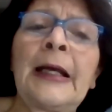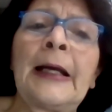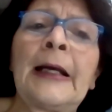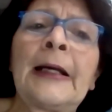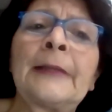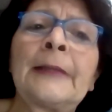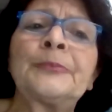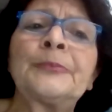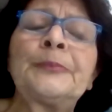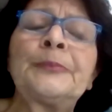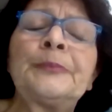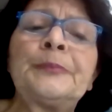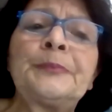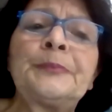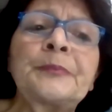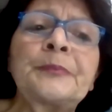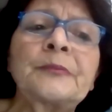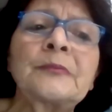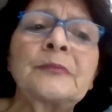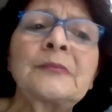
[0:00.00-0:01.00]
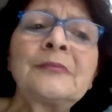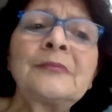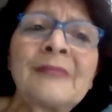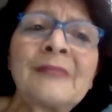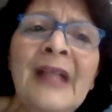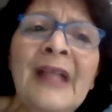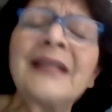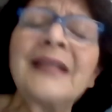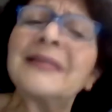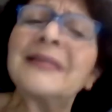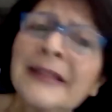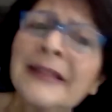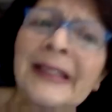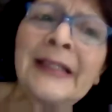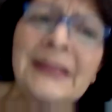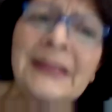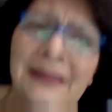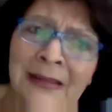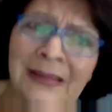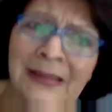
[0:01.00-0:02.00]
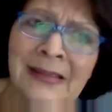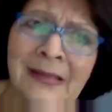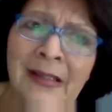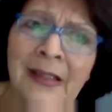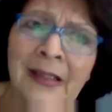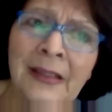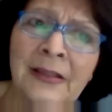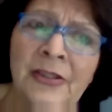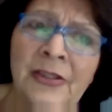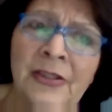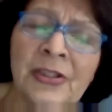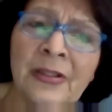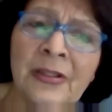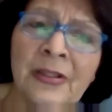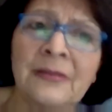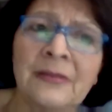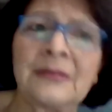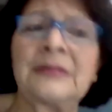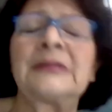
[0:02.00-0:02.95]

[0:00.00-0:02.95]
at a later stage.